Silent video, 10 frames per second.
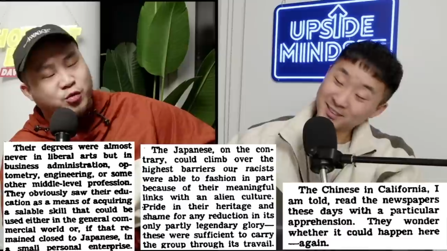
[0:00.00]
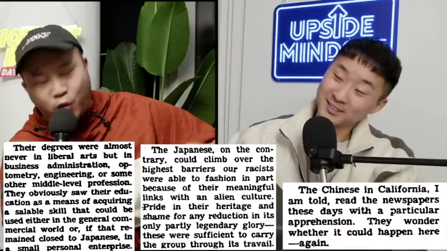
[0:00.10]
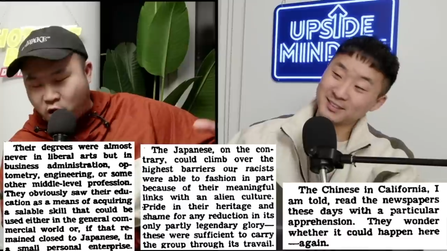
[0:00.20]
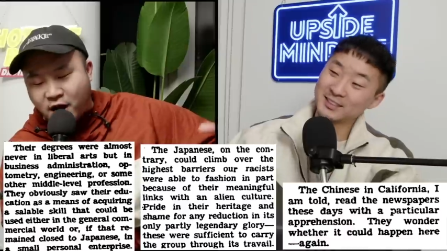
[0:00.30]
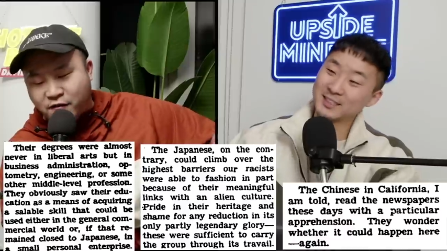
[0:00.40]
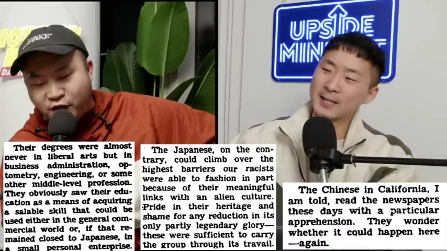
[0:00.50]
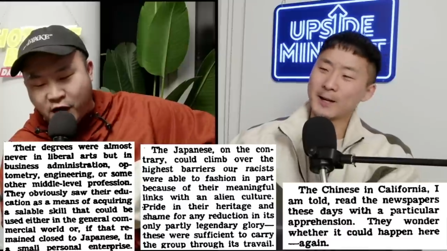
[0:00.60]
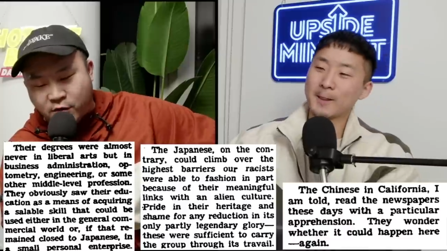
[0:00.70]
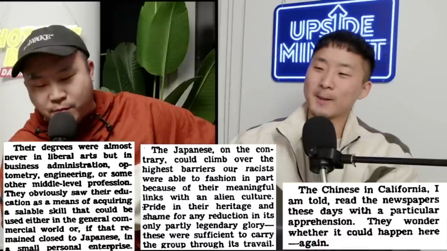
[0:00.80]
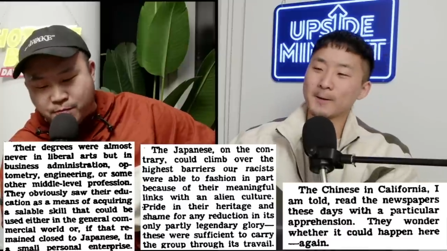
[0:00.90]
Speaker 1: were
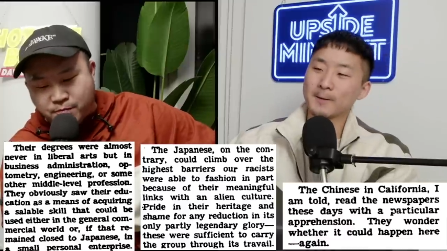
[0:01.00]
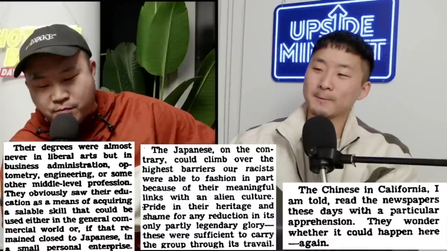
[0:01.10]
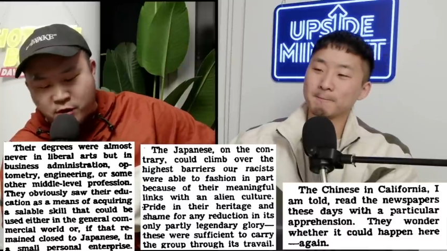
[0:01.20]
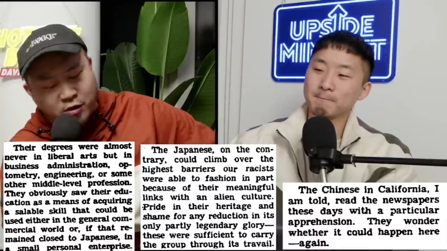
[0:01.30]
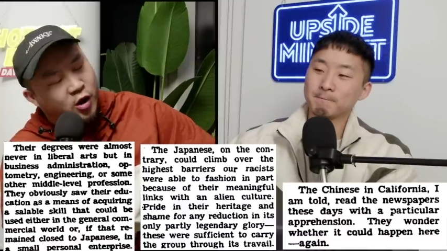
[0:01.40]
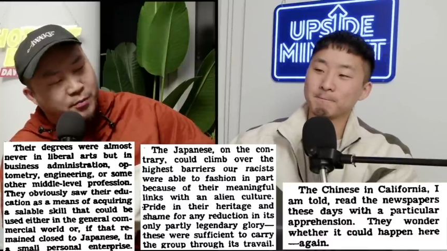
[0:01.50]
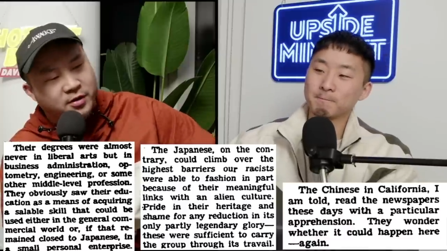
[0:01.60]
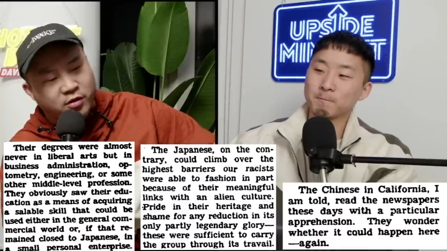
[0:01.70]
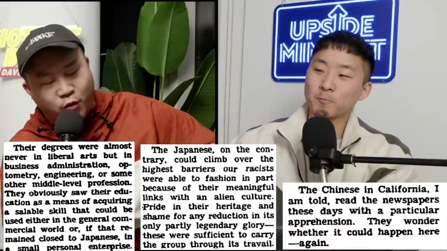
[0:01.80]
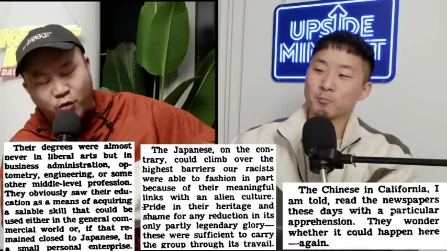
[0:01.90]
unfair, you know, but
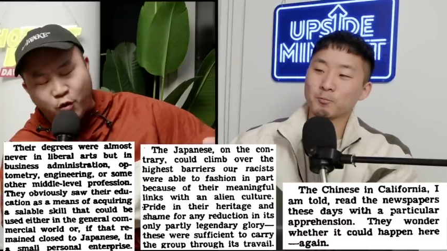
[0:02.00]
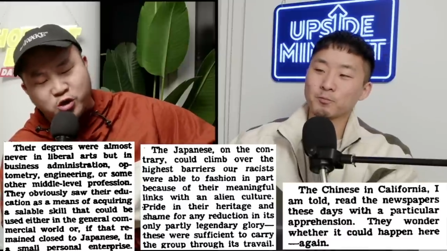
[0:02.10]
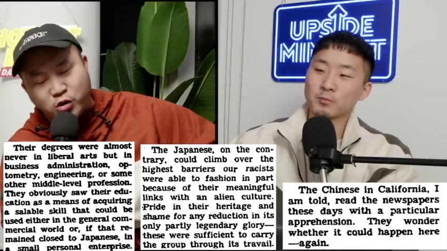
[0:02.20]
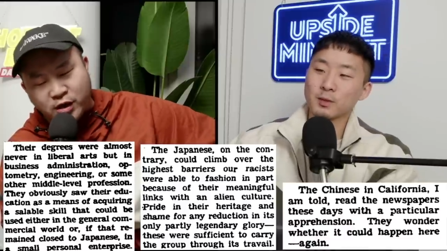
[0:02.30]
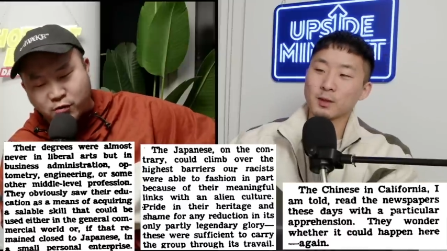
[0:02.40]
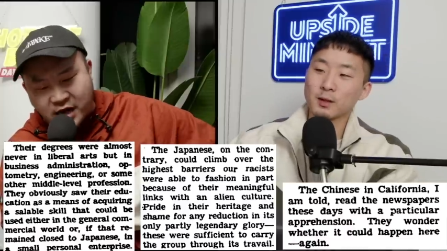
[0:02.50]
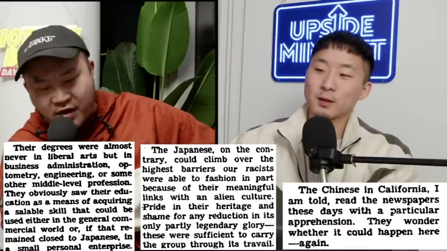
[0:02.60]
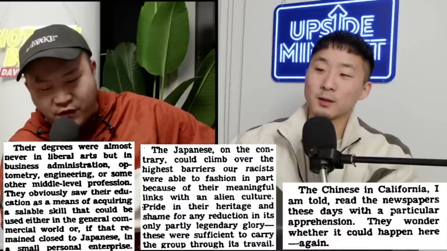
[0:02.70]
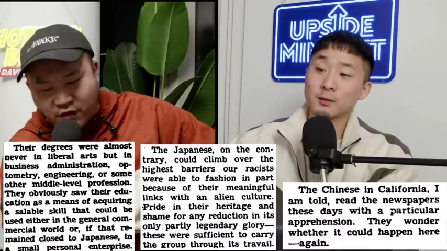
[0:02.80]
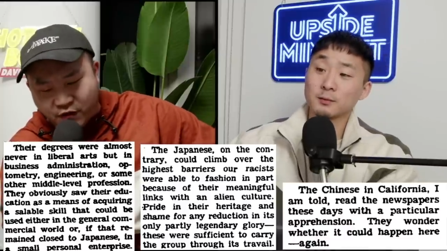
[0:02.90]
the World War Two thing was kind of
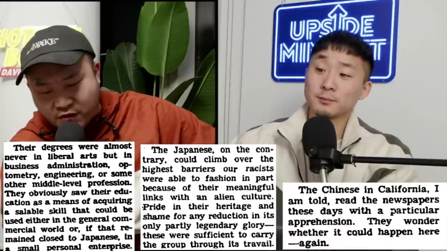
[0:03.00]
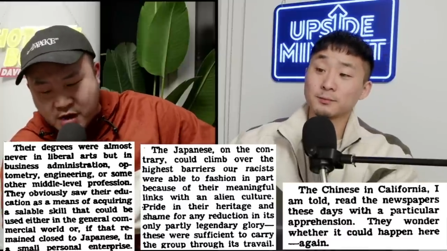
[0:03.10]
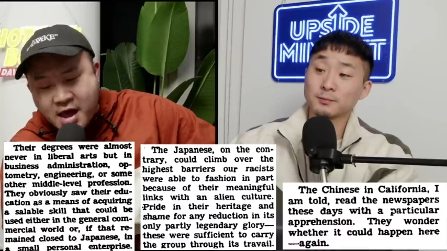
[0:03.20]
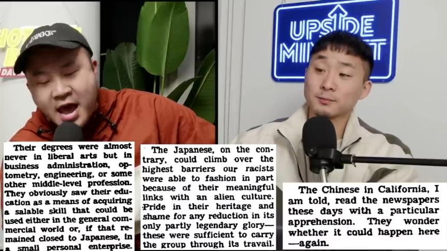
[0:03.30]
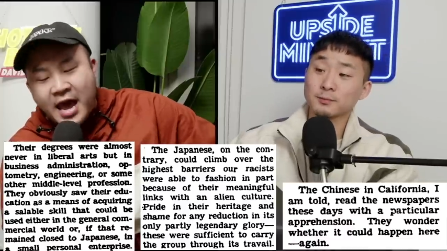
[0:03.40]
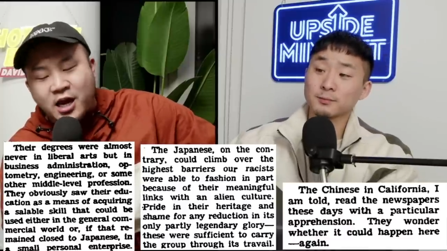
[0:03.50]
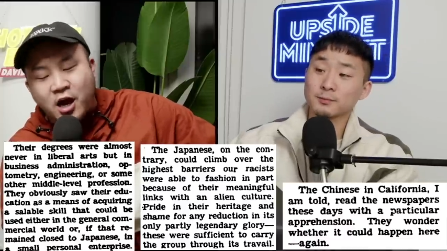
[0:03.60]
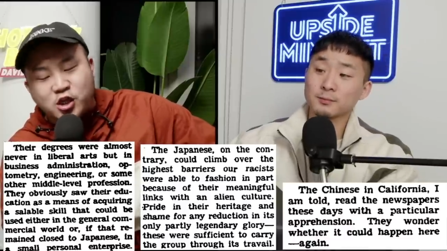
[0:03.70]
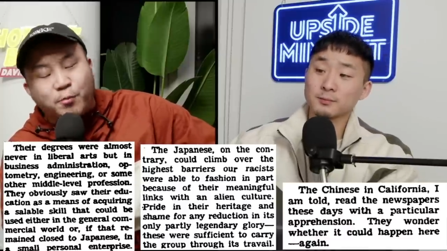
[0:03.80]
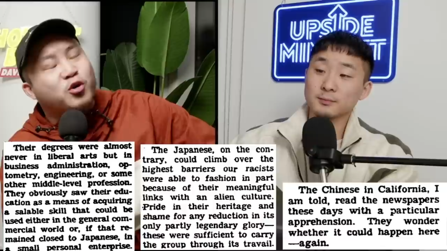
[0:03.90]
fifty fifty. And he
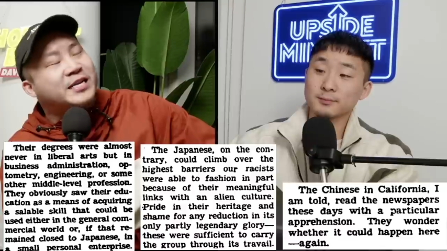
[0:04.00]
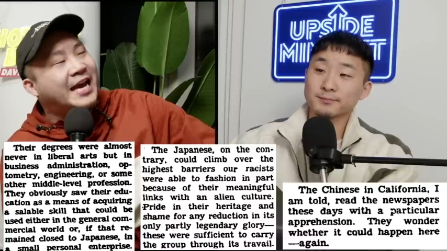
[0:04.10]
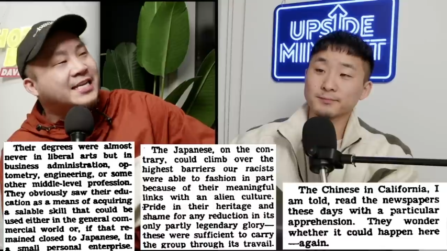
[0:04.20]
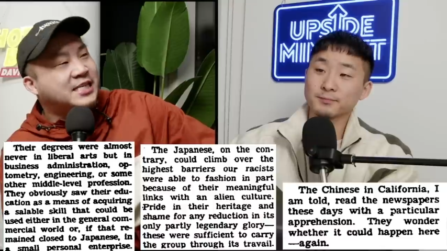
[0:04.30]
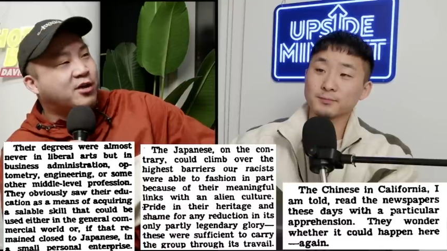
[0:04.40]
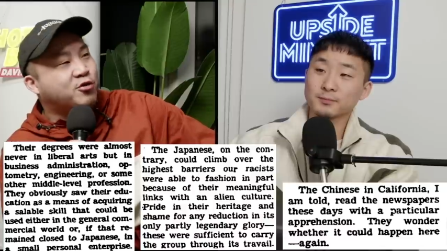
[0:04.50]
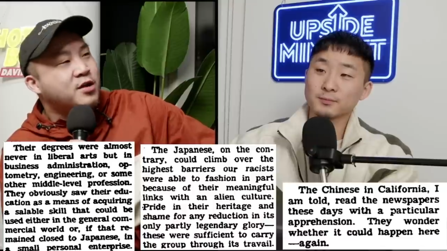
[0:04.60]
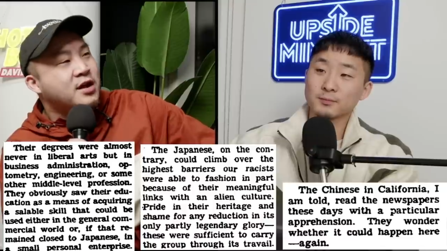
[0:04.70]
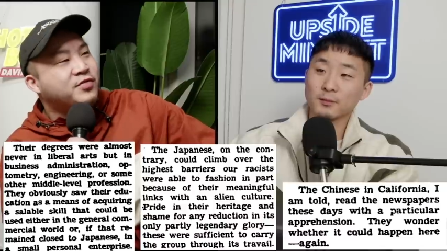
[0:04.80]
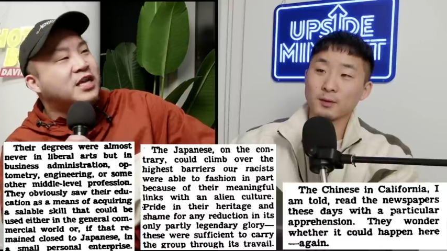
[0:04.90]
also predicts, Andrew,
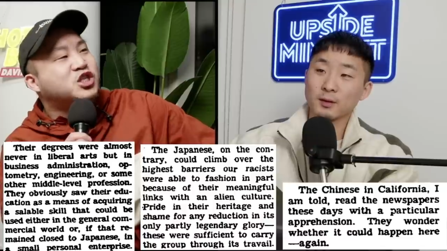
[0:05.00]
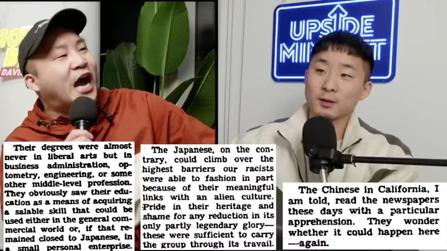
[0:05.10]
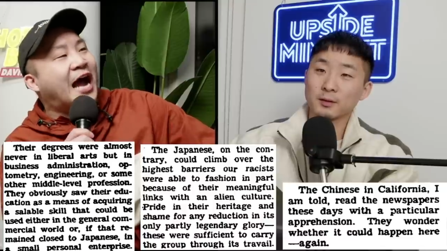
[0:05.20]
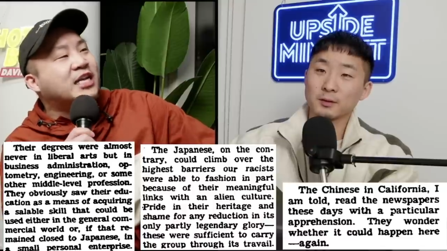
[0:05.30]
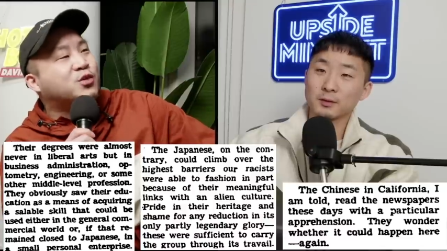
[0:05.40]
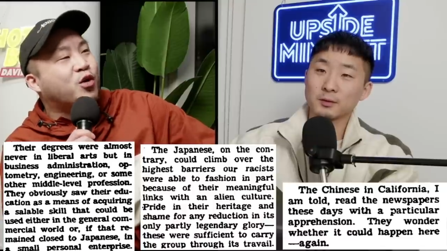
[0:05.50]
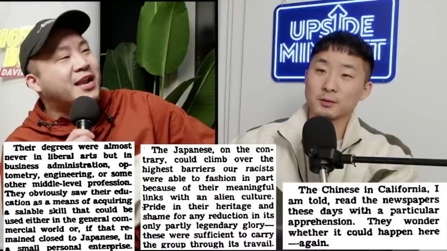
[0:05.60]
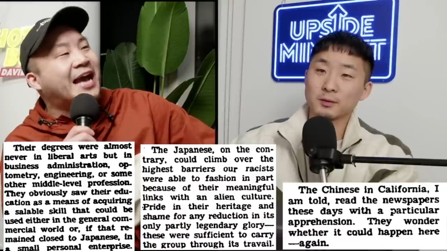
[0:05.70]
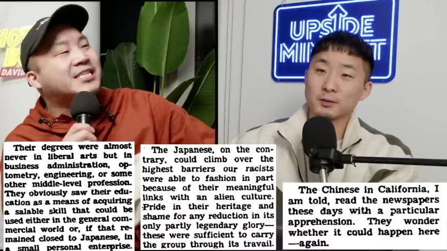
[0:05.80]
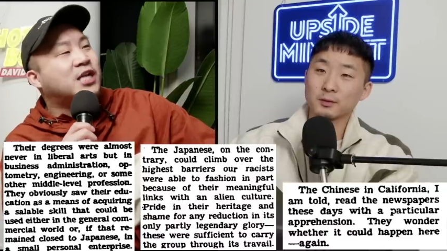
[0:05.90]
that Chinese were
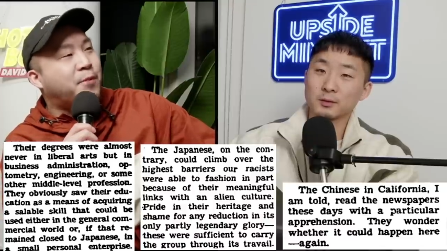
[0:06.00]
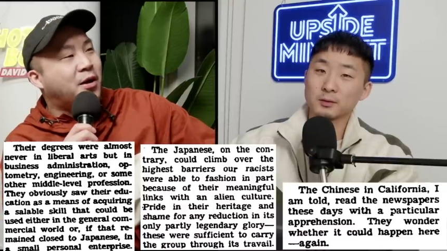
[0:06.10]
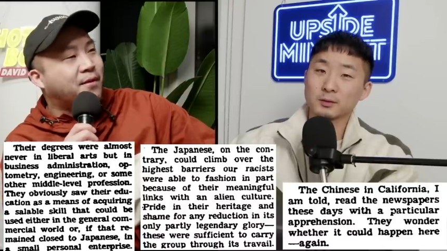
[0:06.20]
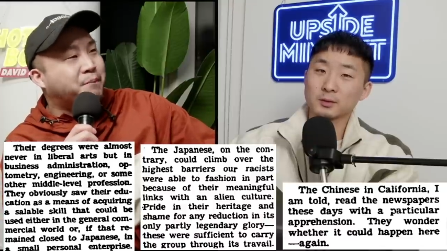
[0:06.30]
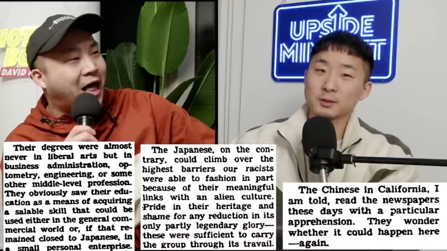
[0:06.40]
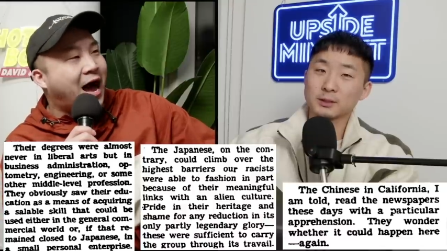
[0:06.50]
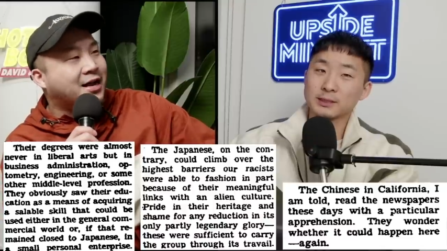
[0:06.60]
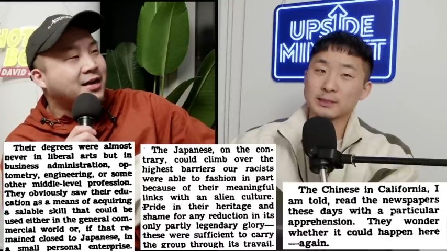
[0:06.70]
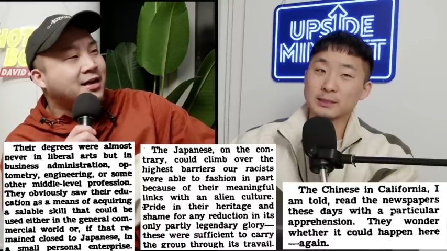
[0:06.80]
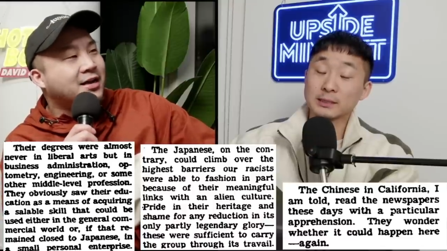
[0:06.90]
next up on the
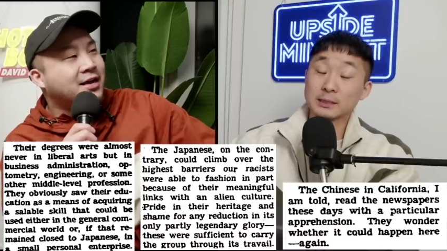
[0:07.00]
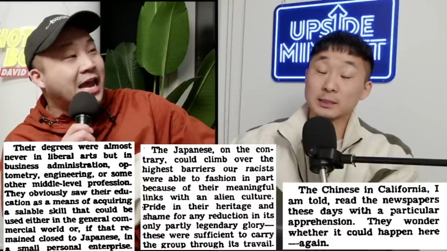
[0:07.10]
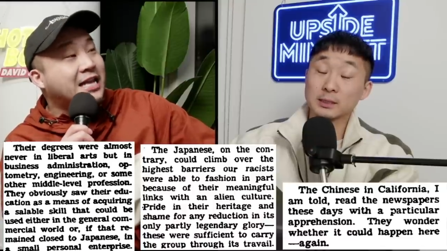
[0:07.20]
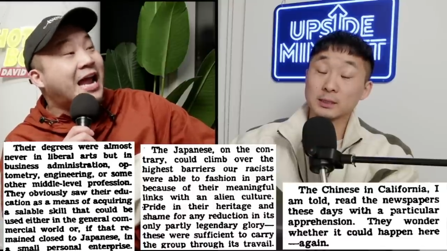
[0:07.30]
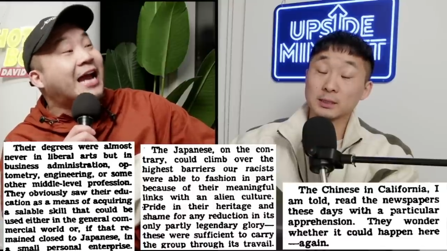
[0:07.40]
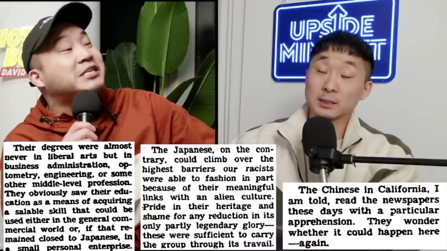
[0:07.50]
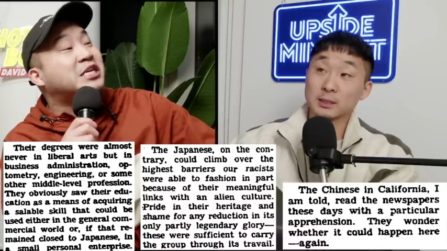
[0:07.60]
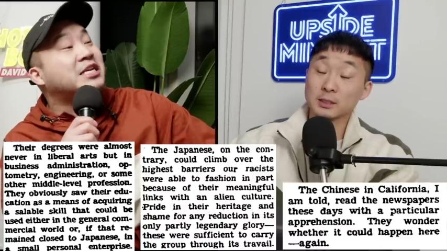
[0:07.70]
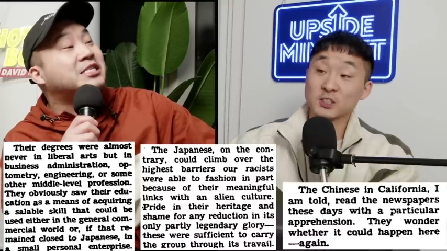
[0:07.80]
block in nineteen